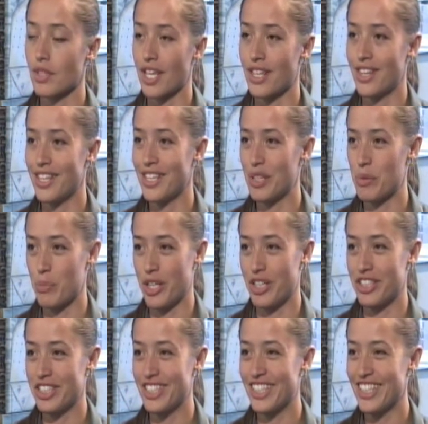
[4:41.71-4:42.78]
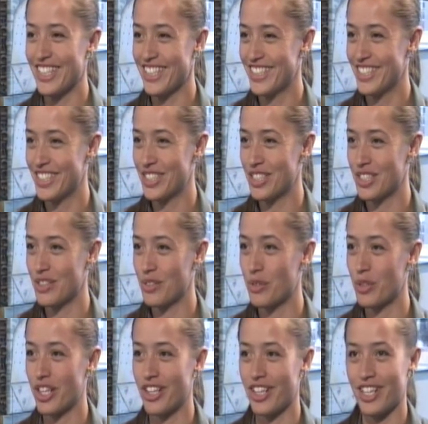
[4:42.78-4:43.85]
I think, America
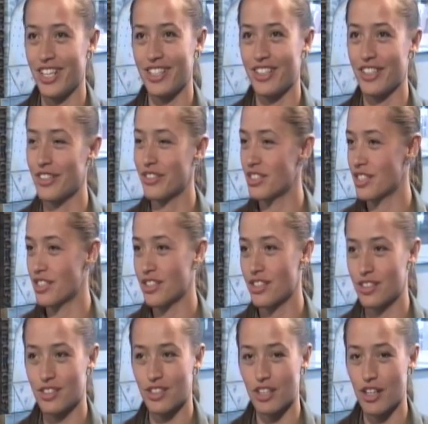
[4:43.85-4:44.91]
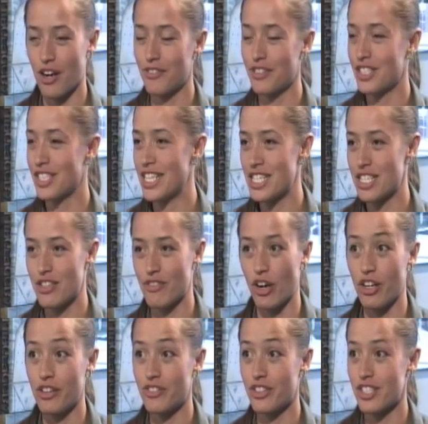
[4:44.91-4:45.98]
wherein the, the, the, conversation of
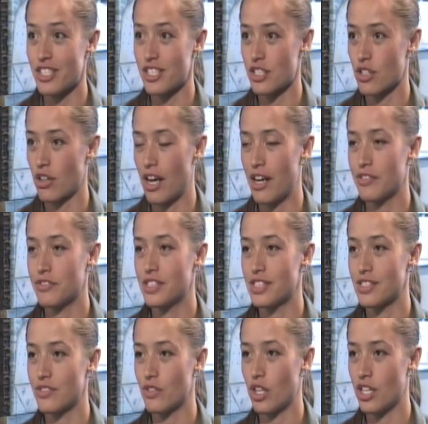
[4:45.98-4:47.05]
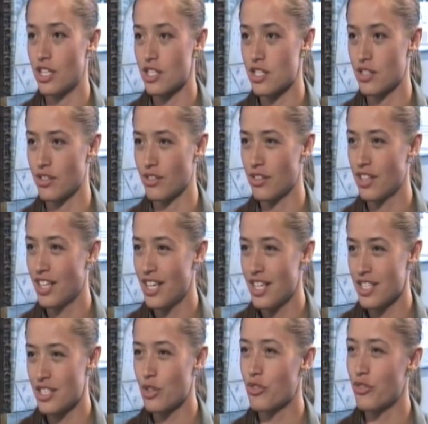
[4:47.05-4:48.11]
art versus craft is very still,
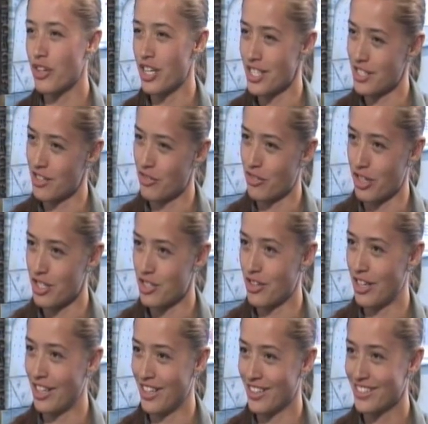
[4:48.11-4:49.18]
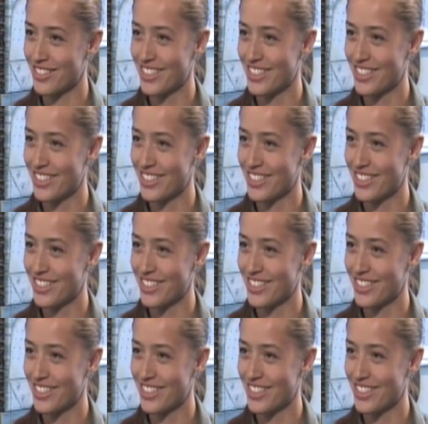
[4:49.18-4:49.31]
still fresh and frustrating.